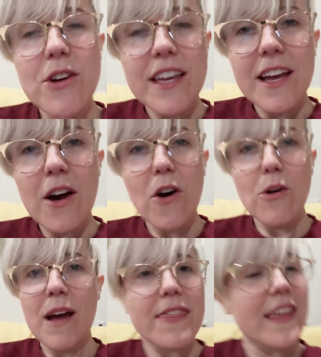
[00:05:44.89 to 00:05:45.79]
with cooking at
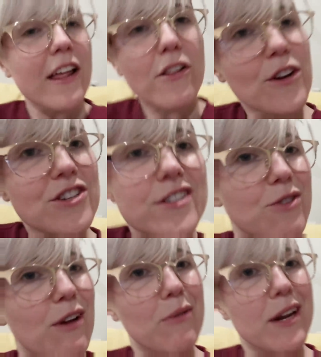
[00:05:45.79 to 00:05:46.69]
home. I think HelloFresh is
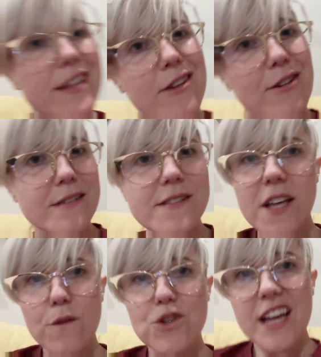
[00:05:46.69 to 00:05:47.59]
a great way to do it.
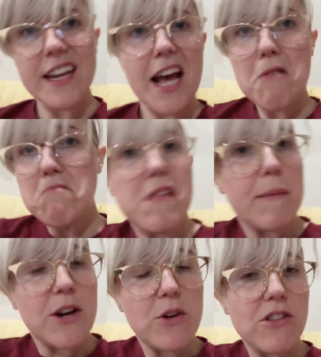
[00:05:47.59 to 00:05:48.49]
So check it out.
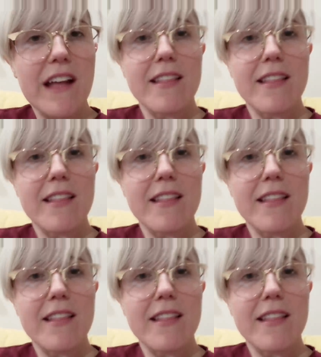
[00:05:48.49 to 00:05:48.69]
Let me know what your